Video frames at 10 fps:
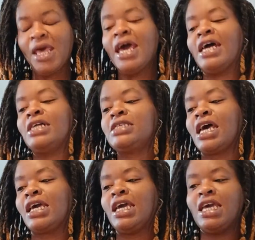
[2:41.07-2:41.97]
And
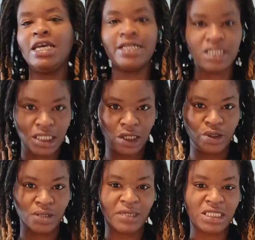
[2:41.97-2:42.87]
take heed to
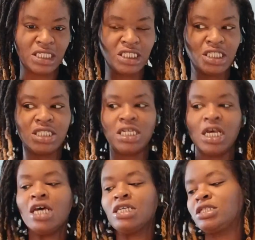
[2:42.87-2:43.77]
those messages
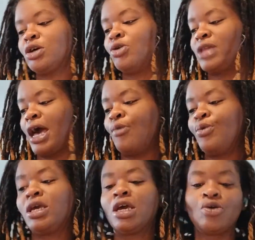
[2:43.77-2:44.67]
so that we
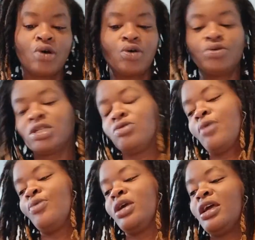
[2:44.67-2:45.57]
can grow, so
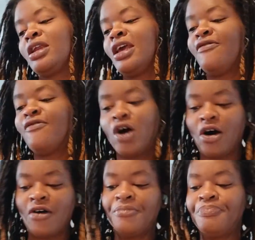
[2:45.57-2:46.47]
that we can evolve,